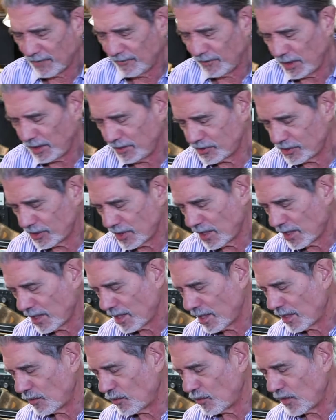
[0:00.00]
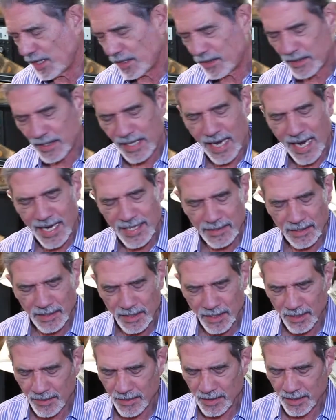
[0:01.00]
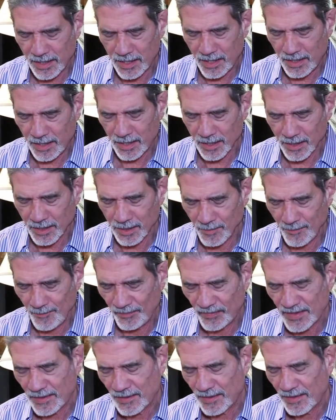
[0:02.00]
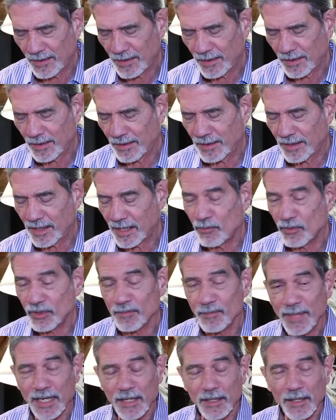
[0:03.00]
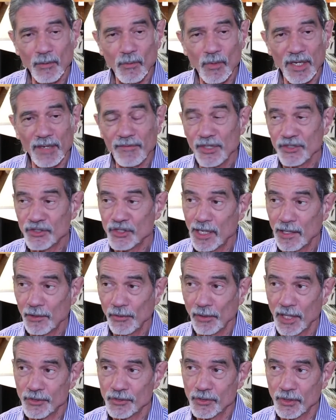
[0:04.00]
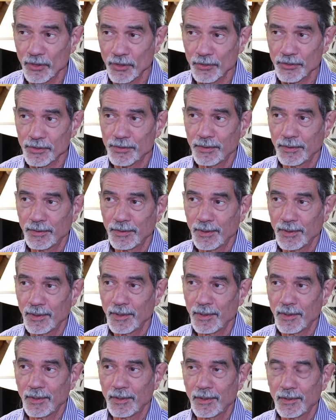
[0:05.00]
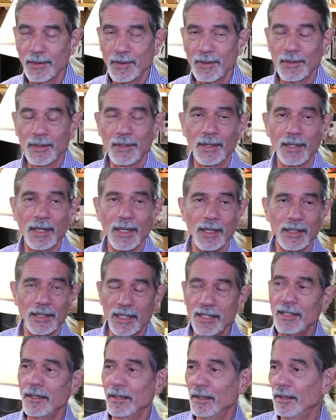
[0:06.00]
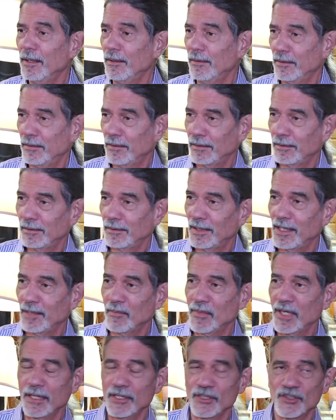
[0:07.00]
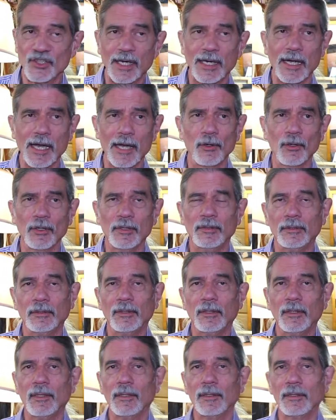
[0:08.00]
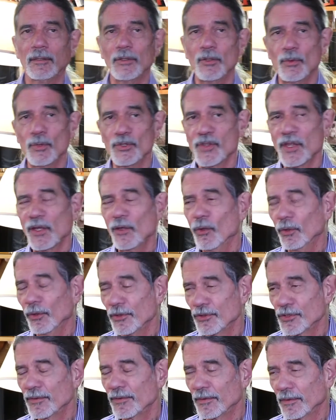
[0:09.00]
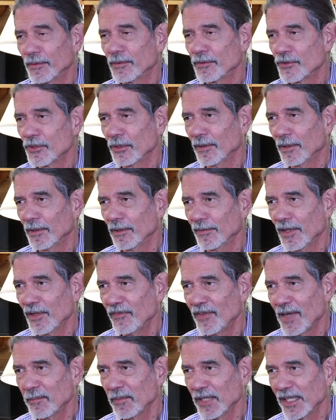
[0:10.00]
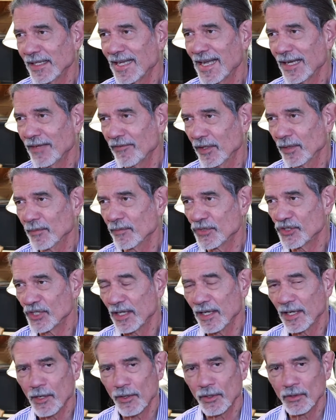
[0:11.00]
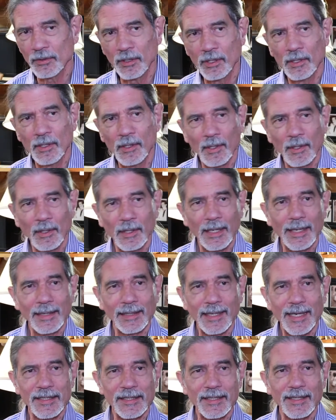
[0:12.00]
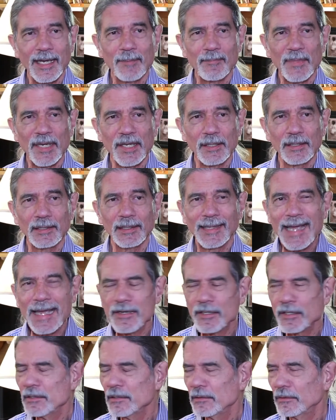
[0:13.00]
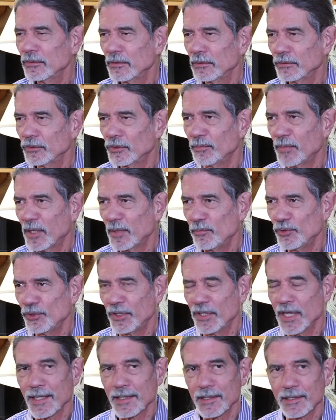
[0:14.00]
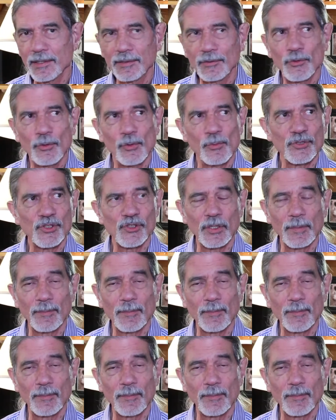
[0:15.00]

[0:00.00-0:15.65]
village with the idea that he would marry one of the Tsakonas girls. And he did. He married Zaharo, who was the oldest. So the family gave him Zaharo. Eleni got married later to Papou Yanni, whom she